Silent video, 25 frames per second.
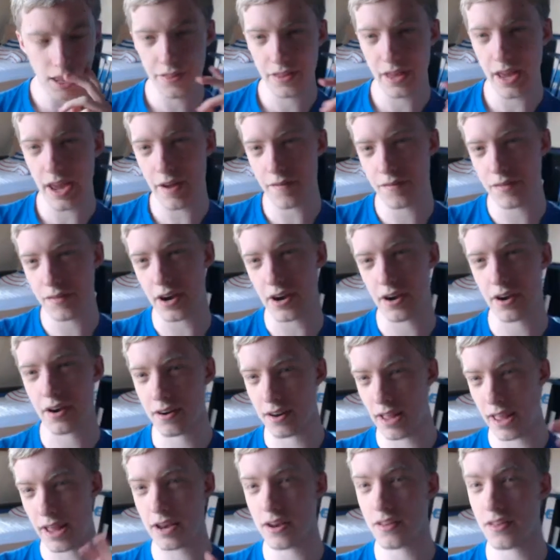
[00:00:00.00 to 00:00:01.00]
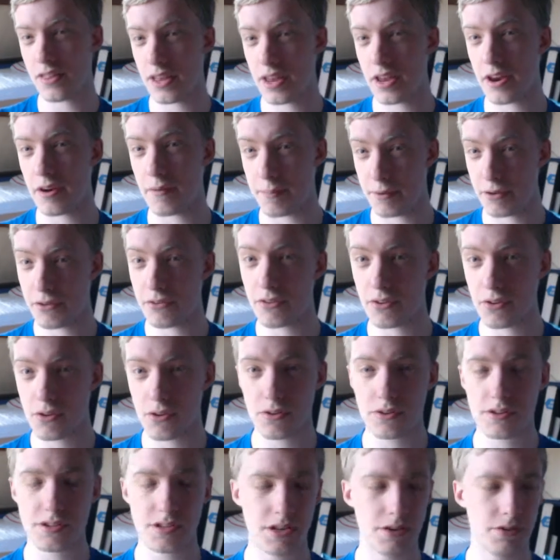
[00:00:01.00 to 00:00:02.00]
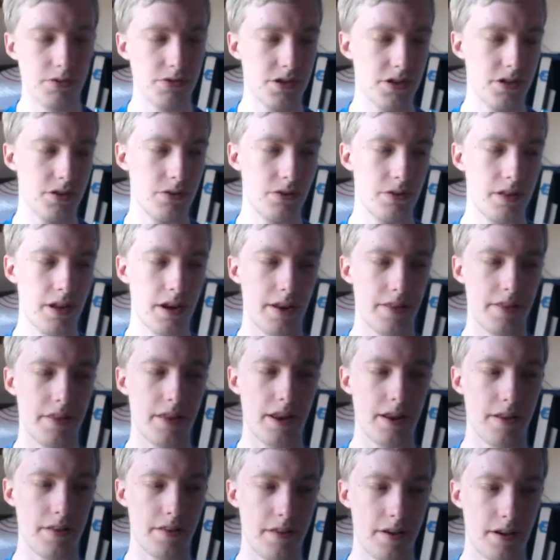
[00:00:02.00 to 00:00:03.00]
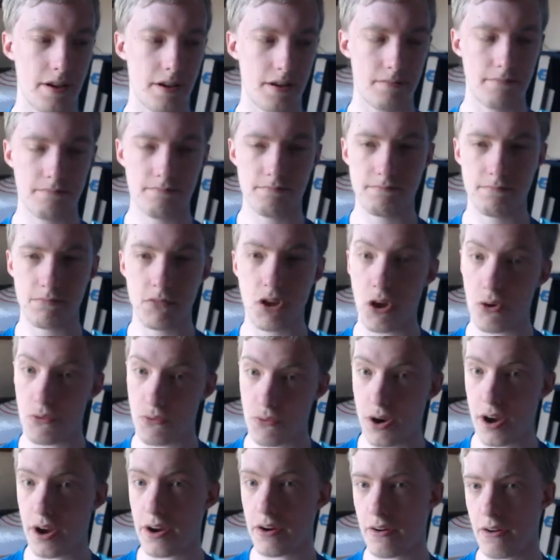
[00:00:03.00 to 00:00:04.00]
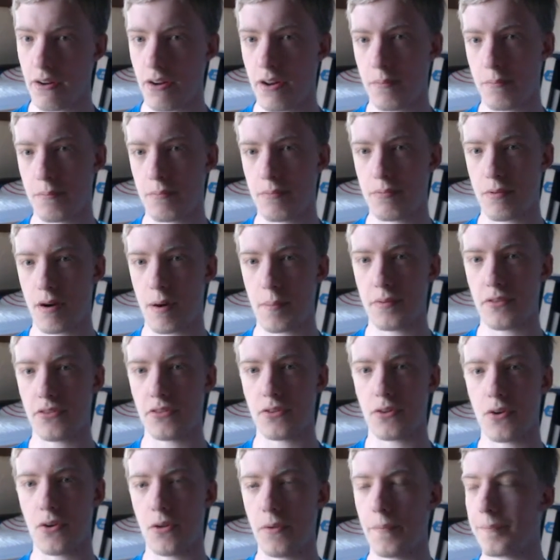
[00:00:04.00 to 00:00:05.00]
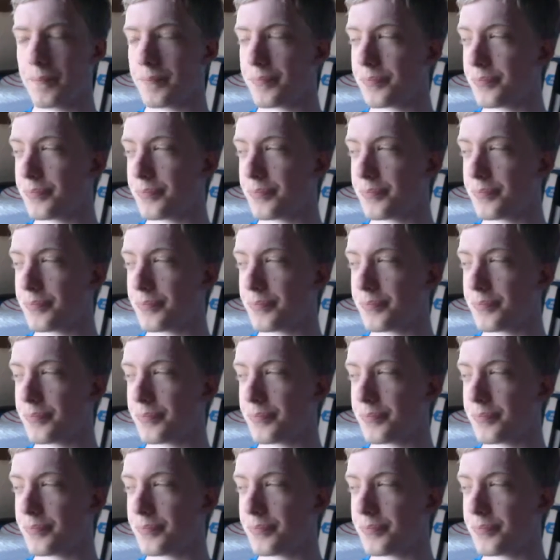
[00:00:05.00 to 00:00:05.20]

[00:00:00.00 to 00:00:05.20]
they have their end of the year musical, because they usually do that at the end of their career in primary school.